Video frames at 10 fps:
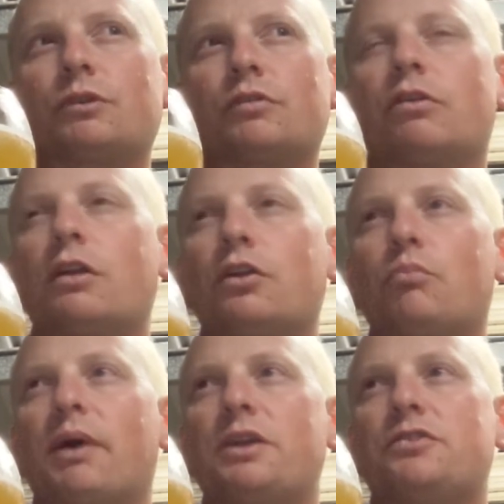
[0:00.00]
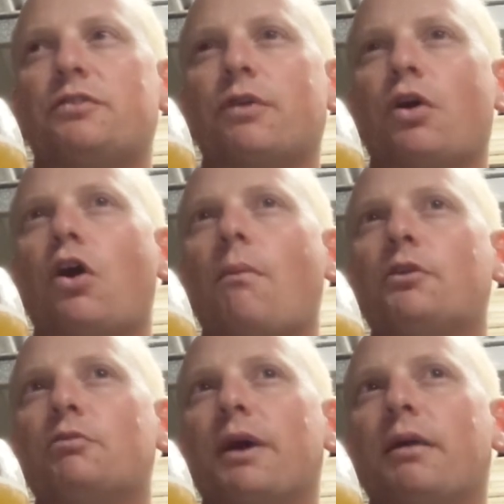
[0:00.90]
slight little punch from the
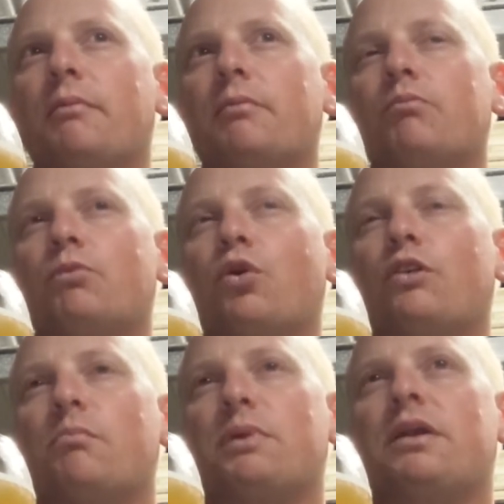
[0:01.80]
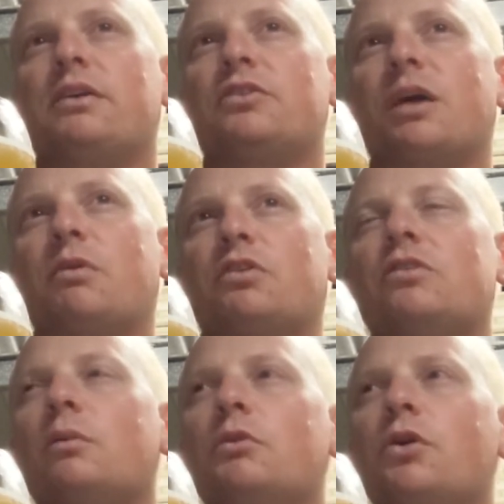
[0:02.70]
hops, but more of the bitterness coming
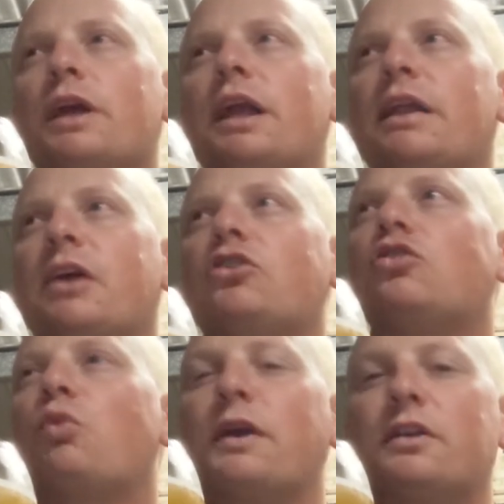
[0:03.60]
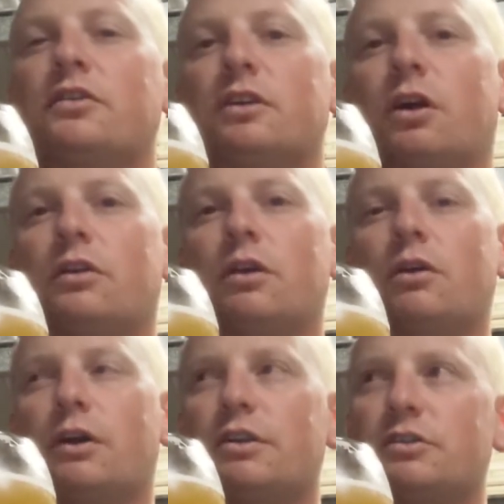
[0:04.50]
to. So I'm not getting that sweetness that
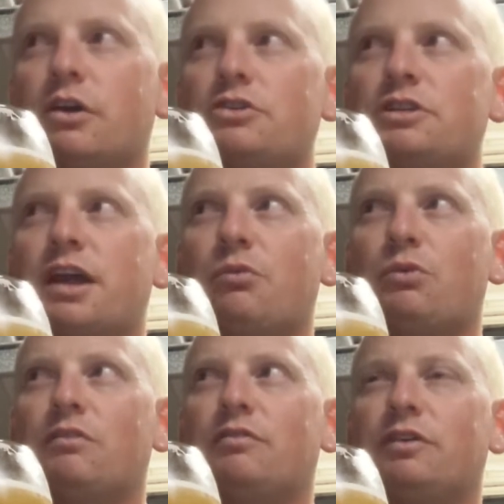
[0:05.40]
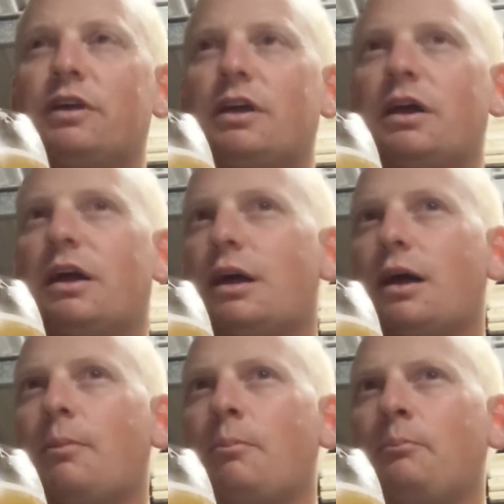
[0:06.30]
I'd associate with
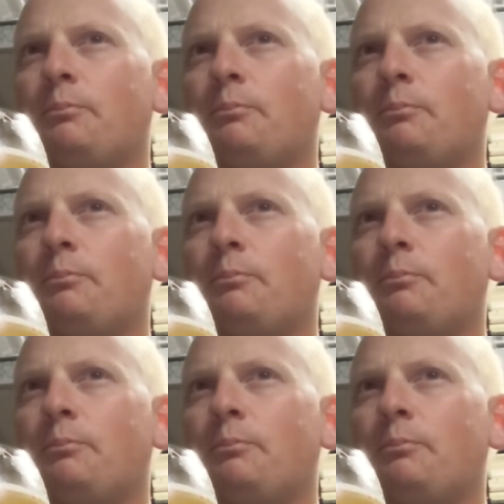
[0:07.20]
a